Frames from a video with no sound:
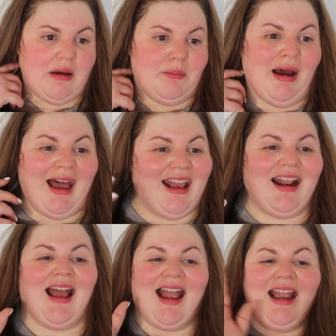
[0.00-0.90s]
But
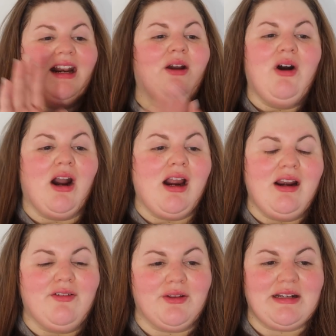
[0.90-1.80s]
I gotta go
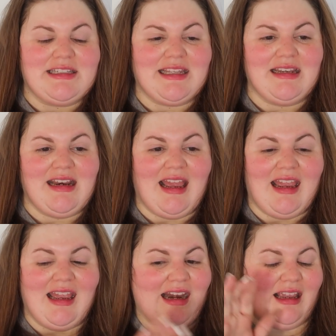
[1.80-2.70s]
hard for the rest of the
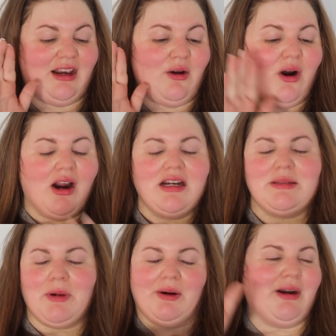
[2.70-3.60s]
day, and I gotta go hard
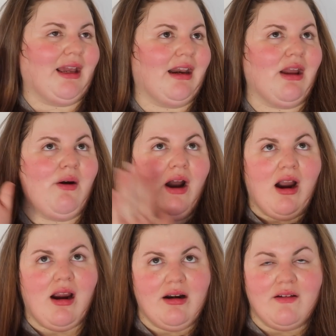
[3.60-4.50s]
tomorrow, and I gotta go
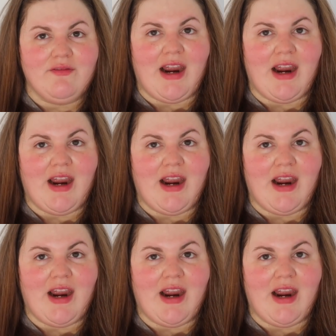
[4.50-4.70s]
hard on